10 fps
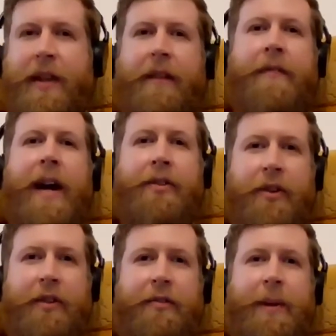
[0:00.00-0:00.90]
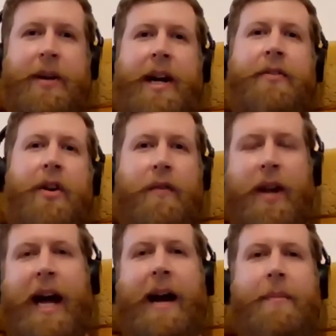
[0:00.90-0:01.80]
The effects on experience
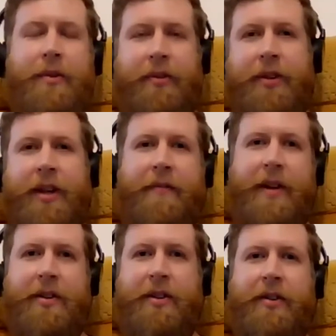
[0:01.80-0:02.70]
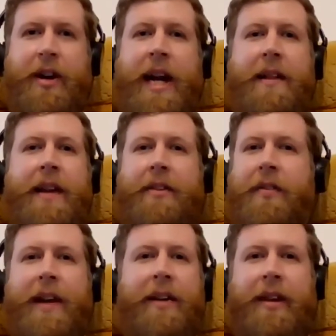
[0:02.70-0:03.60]
overlap to a significant degree. And these
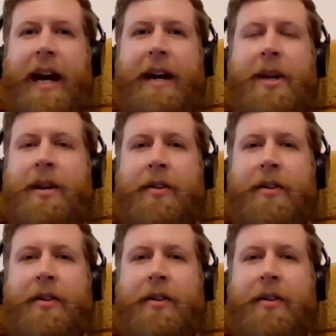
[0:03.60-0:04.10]
are things like